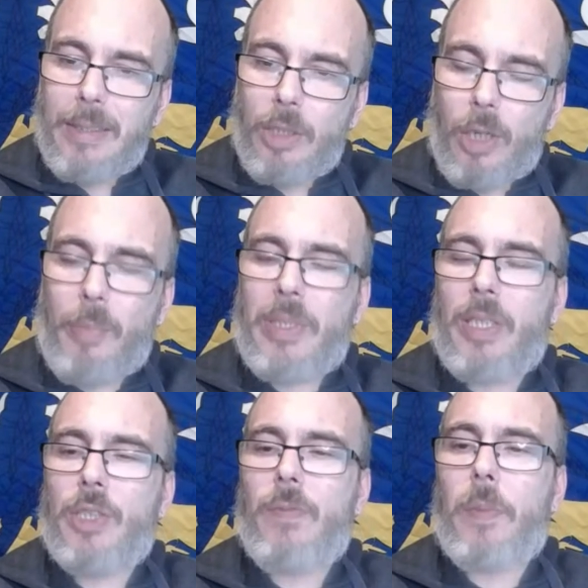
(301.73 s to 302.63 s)

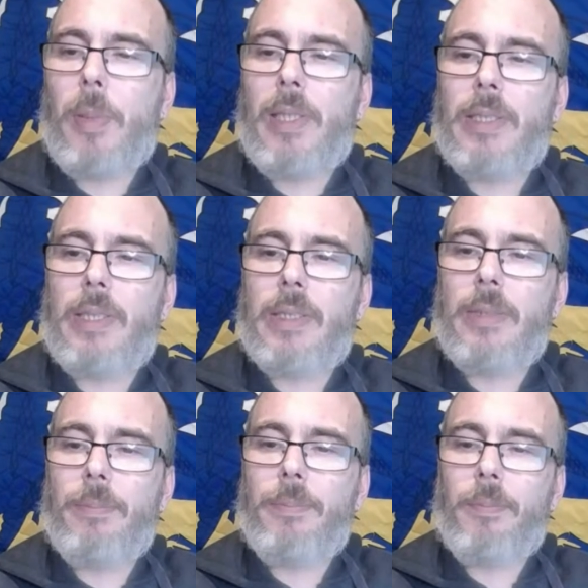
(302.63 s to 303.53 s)
competition for
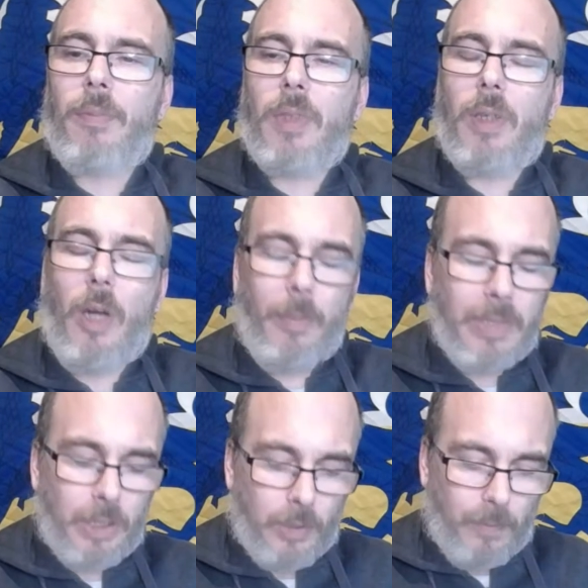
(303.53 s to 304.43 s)
places.
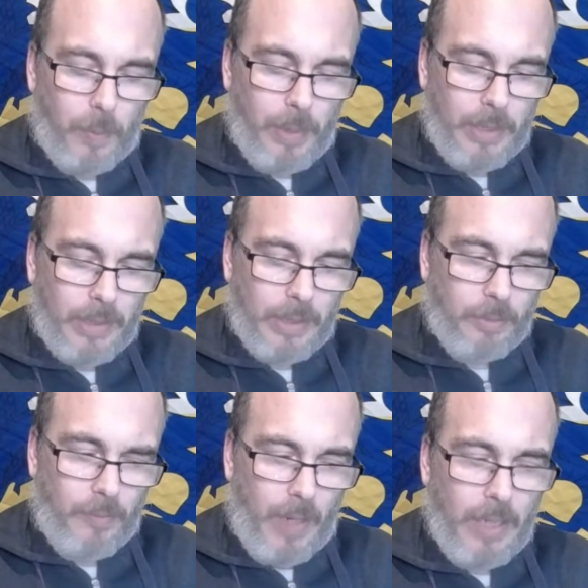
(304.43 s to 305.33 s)
Competition for places
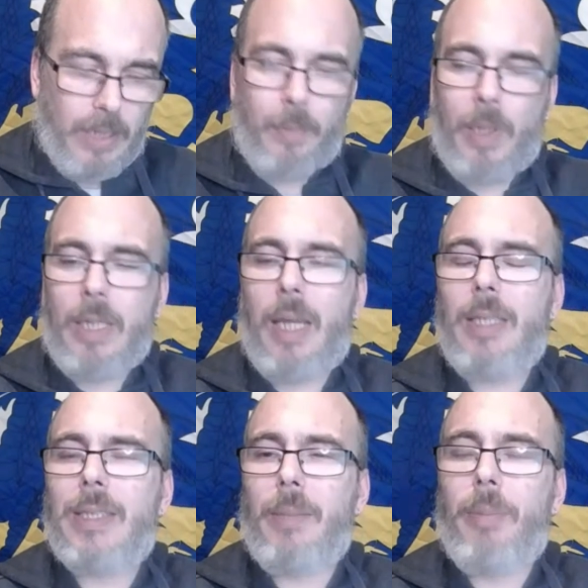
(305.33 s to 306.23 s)
provided by
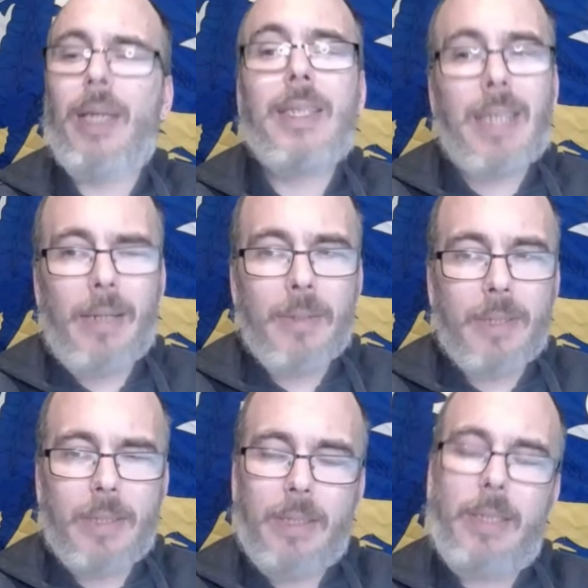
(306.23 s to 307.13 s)
getting some players
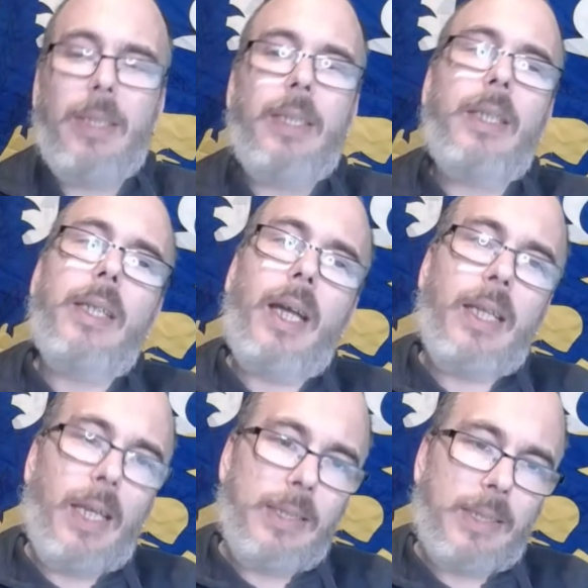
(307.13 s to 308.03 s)
out and
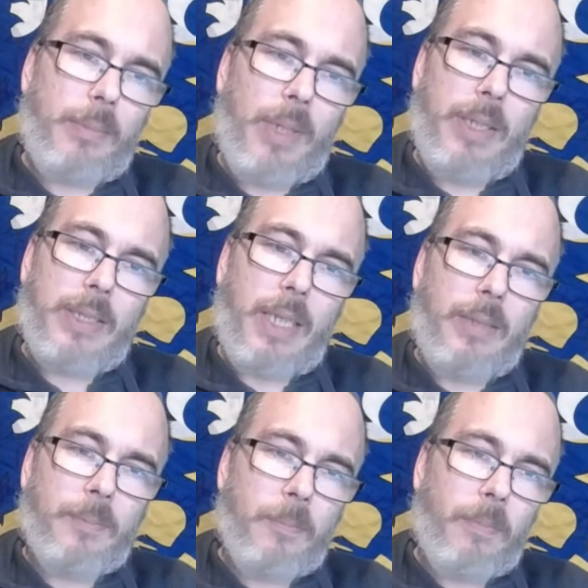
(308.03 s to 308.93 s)
getting some players
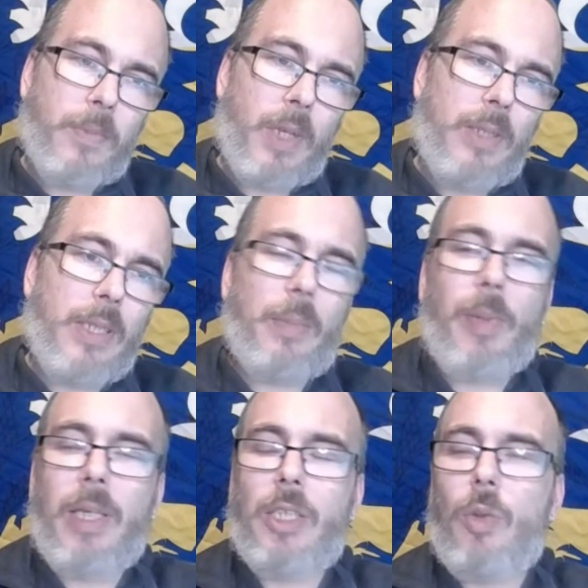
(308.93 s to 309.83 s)
in. I think the
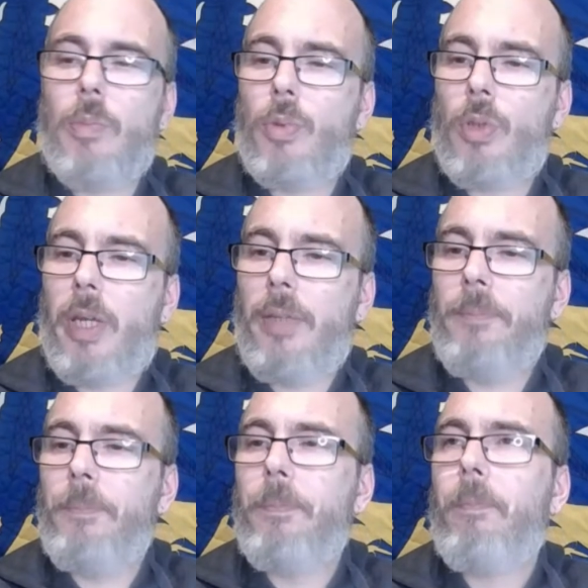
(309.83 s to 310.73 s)
players who were brought
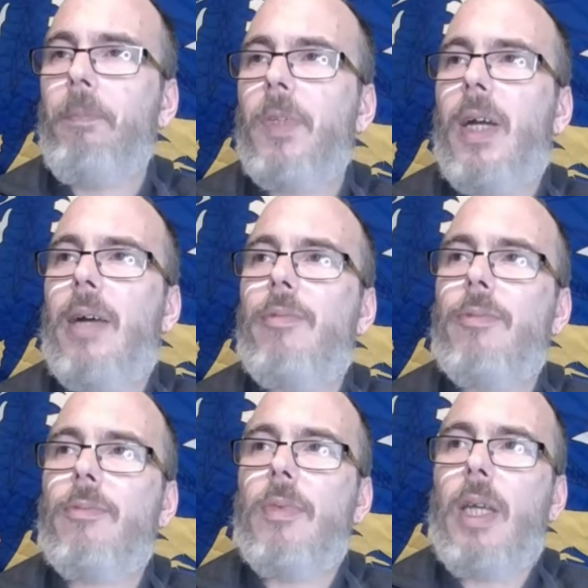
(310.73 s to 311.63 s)
in have
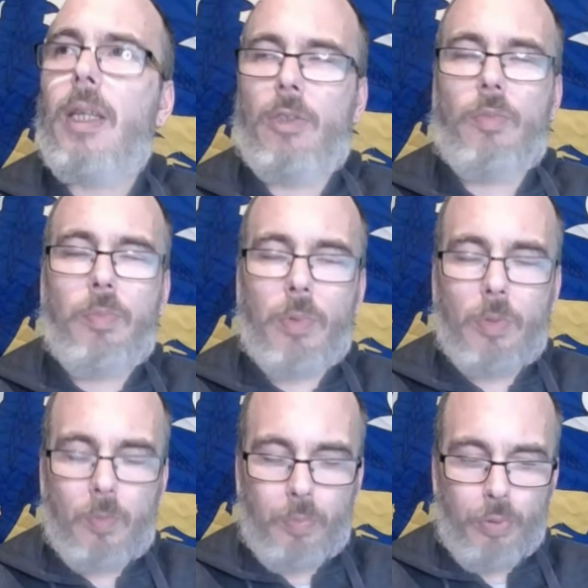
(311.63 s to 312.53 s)

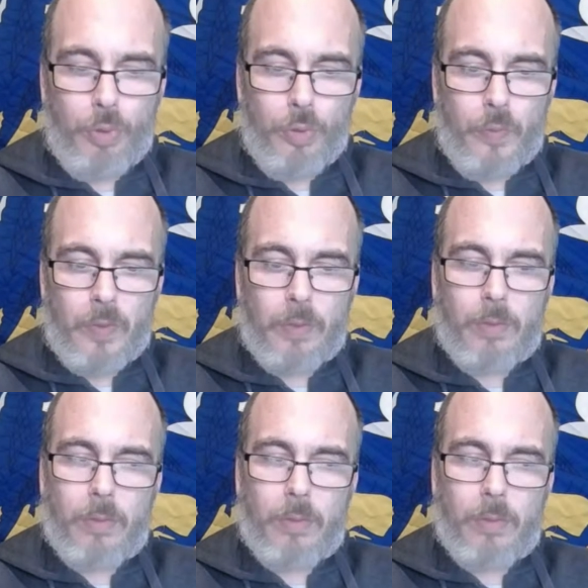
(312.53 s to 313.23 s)
improved